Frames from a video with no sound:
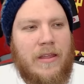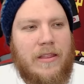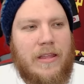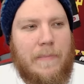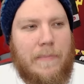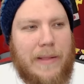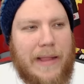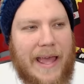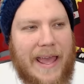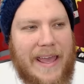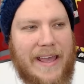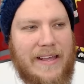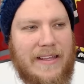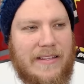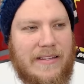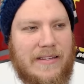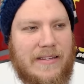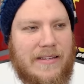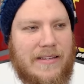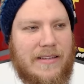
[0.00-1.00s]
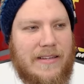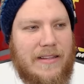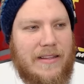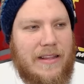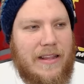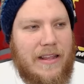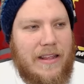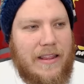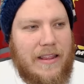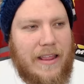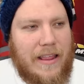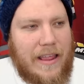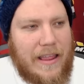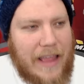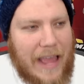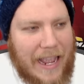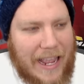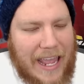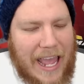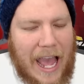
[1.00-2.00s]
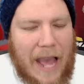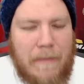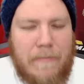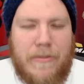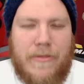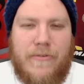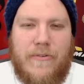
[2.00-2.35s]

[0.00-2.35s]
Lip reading: the players that come